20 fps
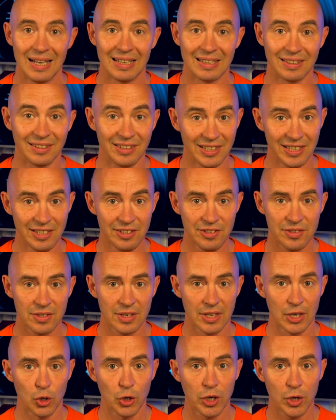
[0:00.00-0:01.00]
This
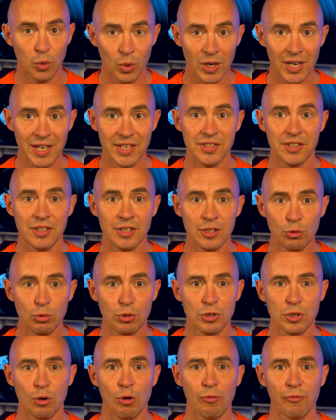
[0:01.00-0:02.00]
requires the
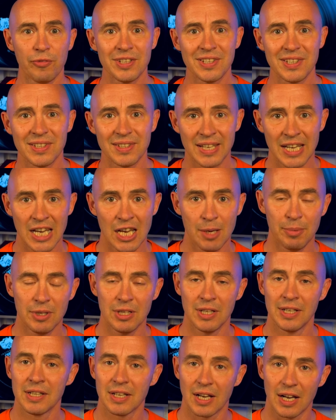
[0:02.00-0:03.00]
use of a stable and